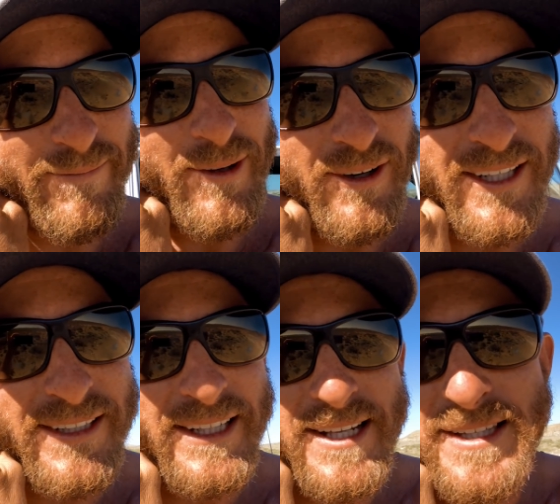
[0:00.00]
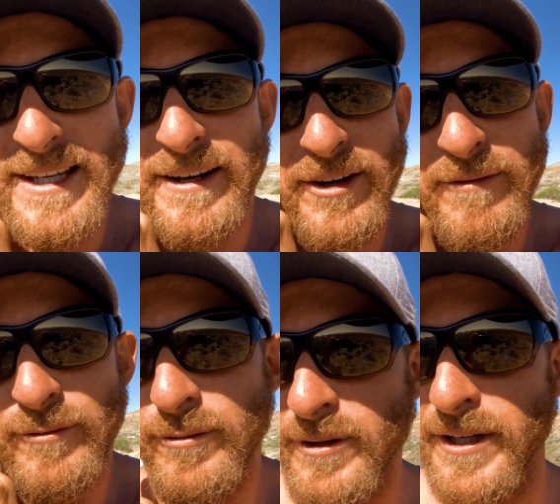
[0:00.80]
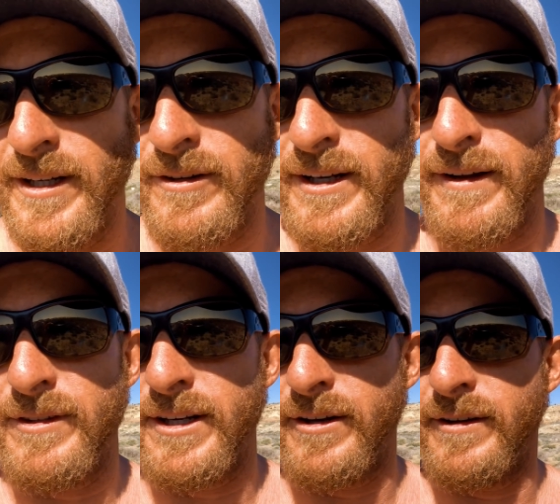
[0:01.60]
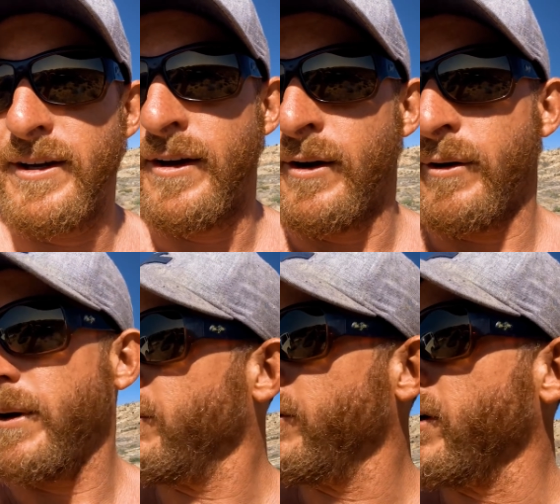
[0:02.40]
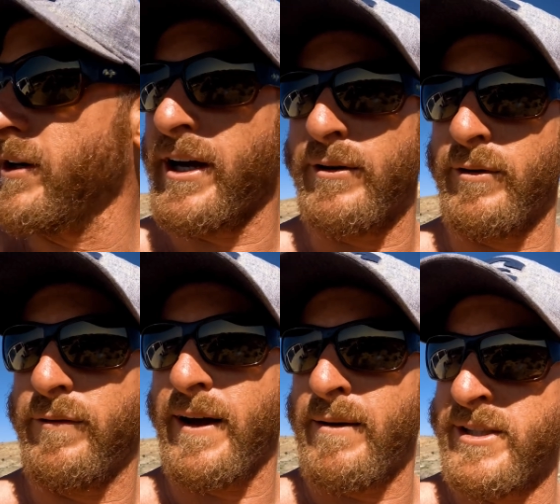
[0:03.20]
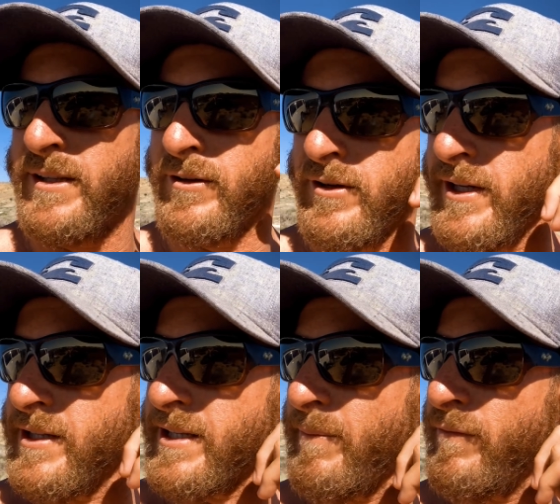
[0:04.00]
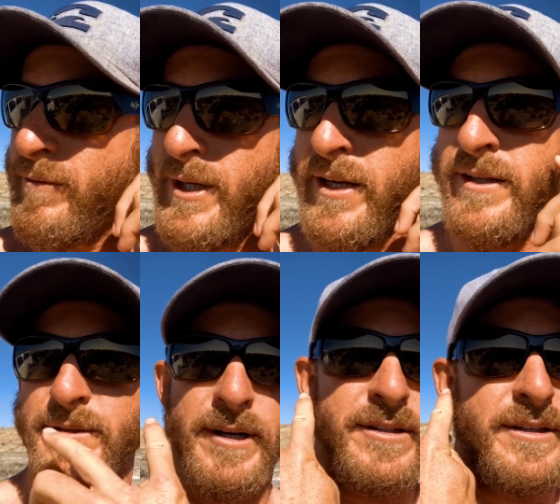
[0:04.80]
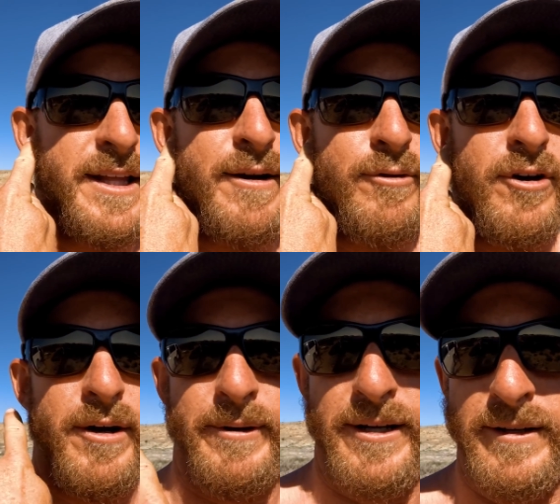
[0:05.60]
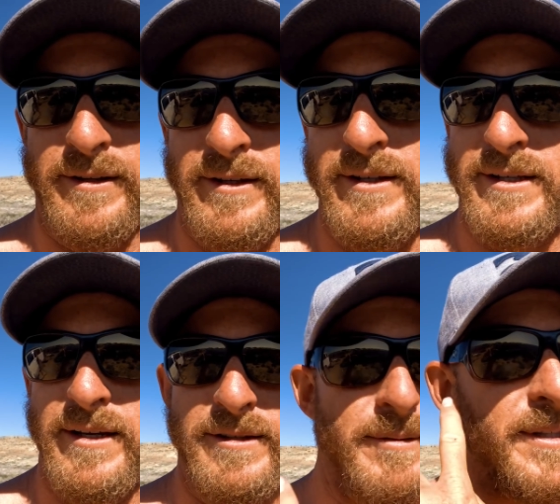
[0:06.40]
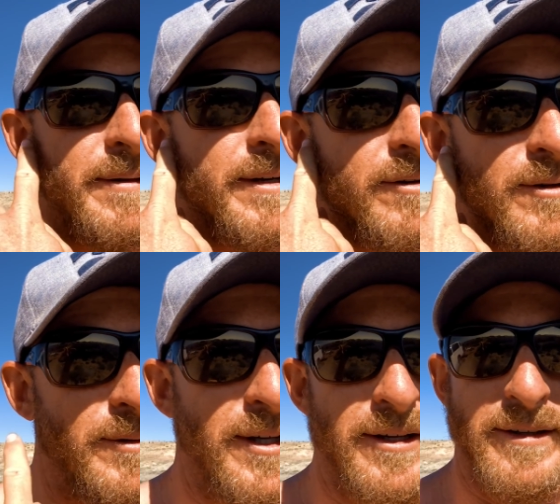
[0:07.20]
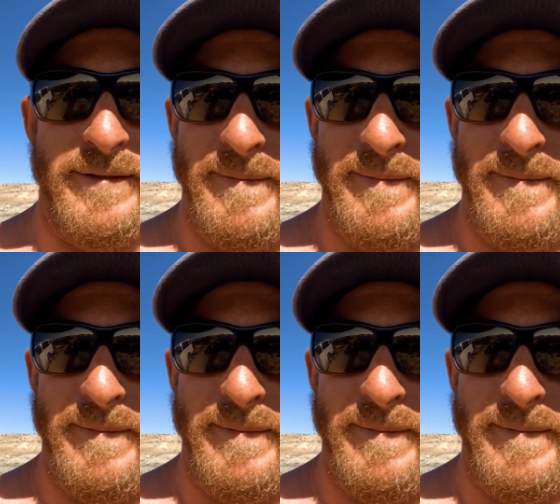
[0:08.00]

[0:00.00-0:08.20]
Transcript: Mine are dead set. Real, I'm gonna have to go to, we, have got to go to a pharmacy. I've got to get something for my ears, especially that right one. There seems to be something wrong with it.